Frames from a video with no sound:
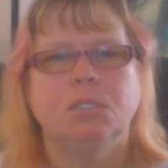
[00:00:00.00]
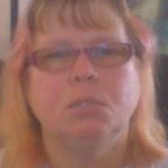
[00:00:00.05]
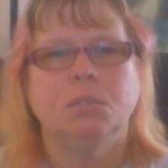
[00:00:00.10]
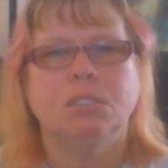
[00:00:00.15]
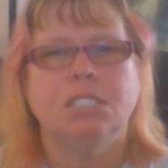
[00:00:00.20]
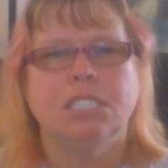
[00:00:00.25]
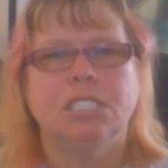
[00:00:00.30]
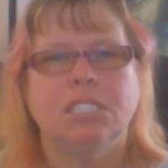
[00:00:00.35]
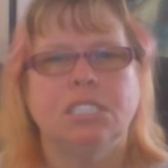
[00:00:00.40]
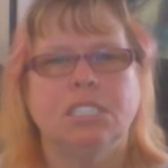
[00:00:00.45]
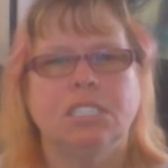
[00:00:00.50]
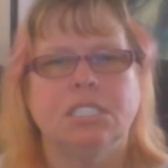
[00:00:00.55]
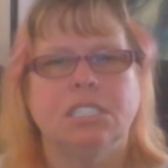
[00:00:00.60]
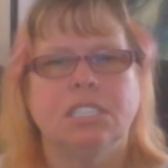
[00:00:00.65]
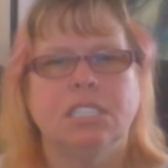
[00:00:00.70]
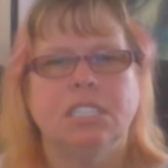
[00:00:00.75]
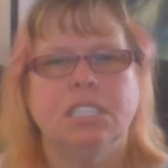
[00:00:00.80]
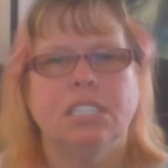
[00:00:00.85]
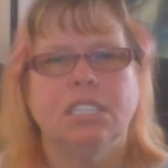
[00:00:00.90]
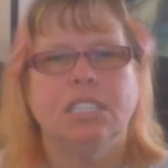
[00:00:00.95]
towards it.
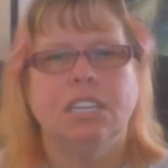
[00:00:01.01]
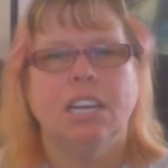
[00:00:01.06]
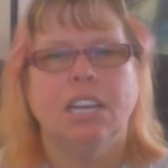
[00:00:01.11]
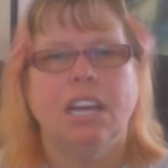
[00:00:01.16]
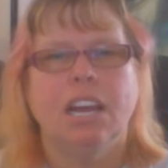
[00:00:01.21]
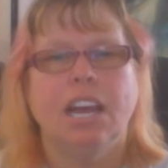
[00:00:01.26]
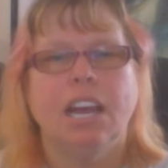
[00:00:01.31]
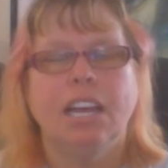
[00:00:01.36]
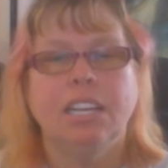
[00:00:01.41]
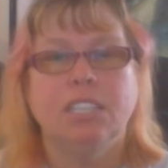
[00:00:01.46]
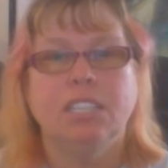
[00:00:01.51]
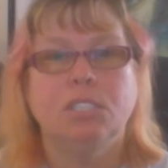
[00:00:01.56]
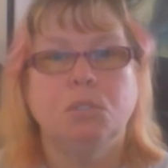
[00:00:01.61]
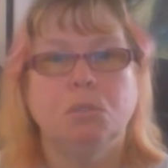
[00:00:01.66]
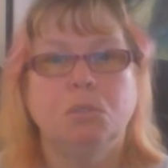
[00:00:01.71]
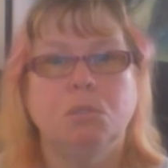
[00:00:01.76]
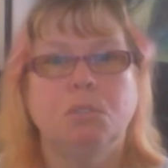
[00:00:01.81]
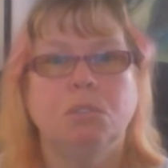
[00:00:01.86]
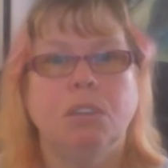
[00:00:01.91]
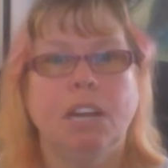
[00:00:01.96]
I
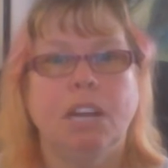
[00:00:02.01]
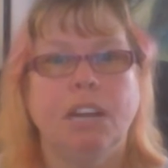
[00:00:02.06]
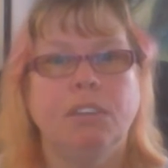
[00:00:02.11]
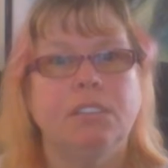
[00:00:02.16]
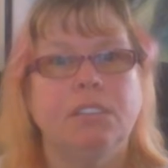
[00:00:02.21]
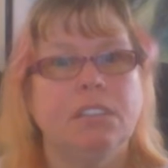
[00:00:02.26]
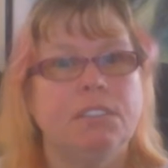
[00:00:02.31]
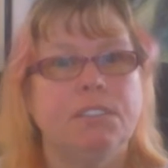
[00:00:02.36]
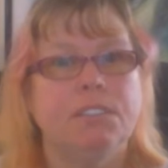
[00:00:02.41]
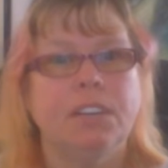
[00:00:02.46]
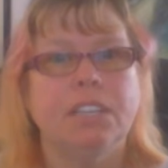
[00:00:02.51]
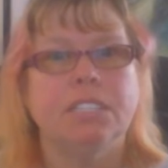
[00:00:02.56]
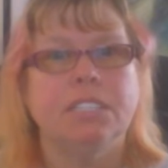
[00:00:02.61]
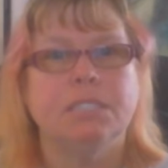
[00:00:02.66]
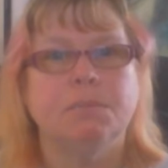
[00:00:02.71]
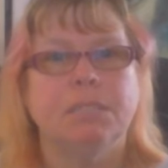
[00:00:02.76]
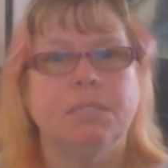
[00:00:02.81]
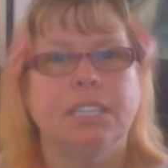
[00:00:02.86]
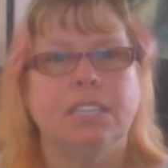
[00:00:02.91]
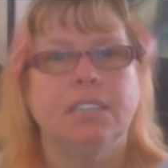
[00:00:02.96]
control how it
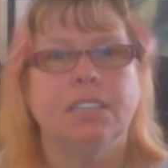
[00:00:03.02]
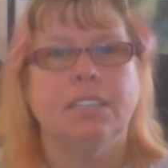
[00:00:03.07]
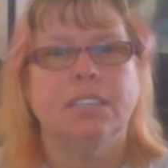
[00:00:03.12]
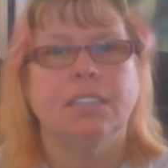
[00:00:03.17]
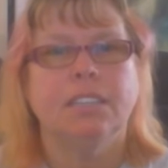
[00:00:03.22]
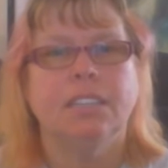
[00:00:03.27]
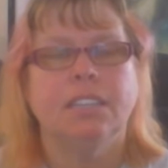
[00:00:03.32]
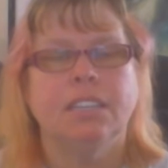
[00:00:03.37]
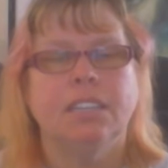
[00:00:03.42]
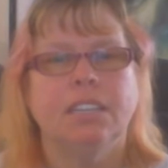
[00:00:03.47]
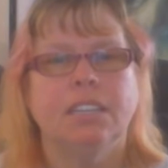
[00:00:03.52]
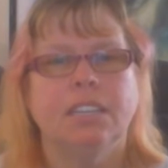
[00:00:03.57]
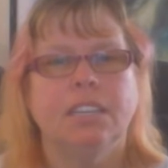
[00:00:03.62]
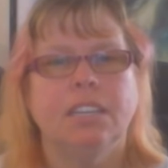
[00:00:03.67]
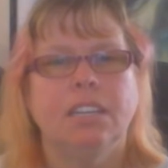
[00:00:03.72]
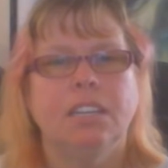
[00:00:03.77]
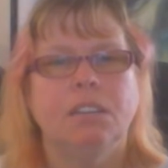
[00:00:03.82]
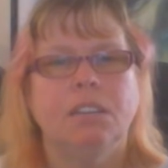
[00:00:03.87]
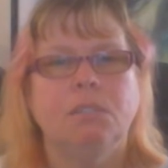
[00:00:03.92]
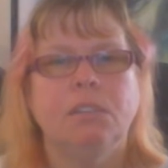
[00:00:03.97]
affects me,
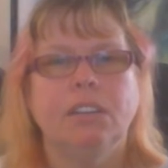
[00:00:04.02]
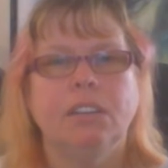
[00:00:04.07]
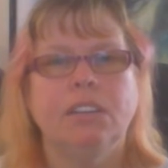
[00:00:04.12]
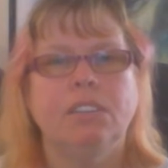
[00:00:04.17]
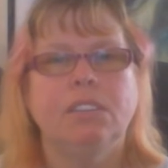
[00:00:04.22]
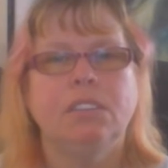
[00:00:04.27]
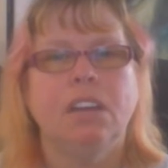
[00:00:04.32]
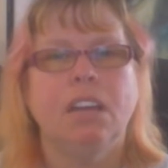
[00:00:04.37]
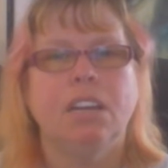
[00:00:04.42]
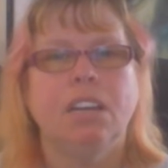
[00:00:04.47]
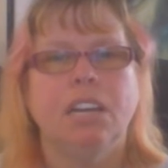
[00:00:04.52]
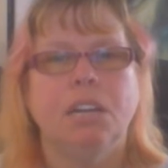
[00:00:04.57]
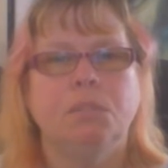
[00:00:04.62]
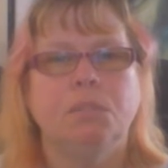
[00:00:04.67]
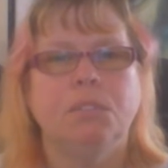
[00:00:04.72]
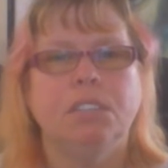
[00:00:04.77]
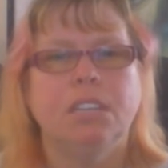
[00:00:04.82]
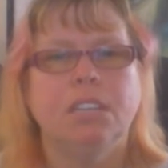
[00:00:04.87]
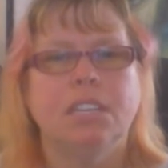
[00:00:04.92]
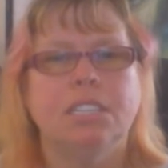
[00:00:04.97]
whether or not I
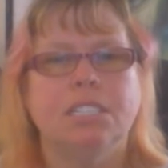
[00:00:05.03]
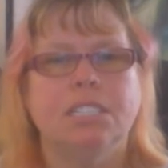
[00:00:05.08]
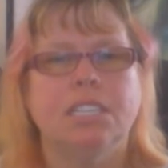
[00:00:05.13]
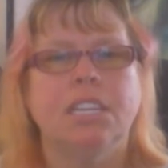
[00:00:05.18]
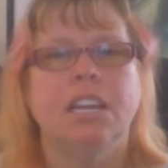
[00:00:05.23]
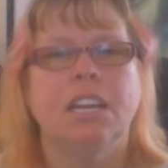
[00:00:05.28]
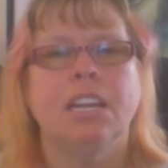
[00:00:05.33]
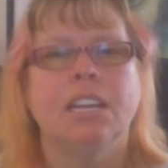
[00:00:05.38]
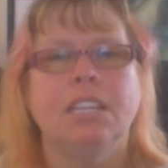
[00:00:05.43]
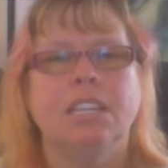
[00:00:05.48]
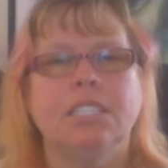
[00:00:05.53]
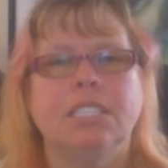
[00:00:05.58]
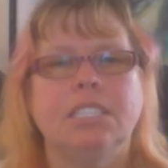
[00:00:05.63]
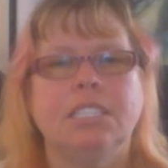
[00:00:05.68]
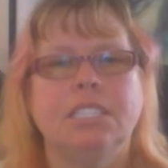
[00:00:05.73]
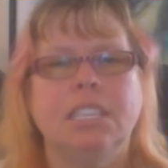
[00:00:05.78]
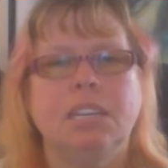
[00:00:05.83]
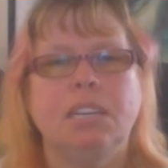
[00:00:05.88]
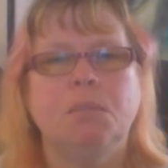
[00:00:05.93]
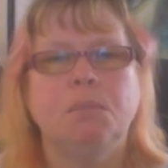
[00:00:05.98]
realize it. And it's the
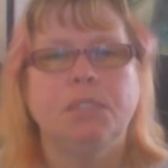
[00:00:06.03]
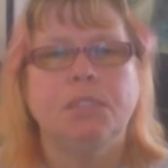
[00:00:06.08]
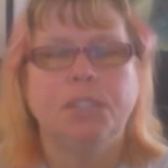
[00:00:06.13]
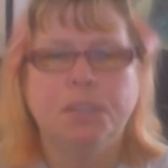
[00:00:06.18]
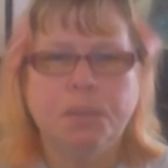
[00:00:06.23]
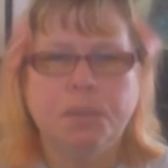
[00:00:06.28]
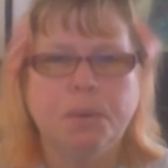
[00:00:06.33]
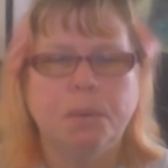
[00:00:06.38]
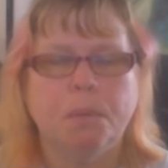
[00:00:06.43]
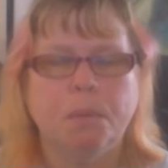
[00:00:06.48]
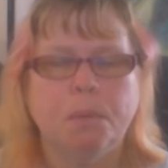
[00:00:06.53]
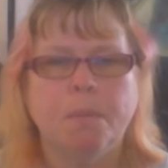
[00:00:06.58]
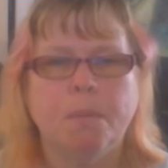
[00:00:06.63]
same with you.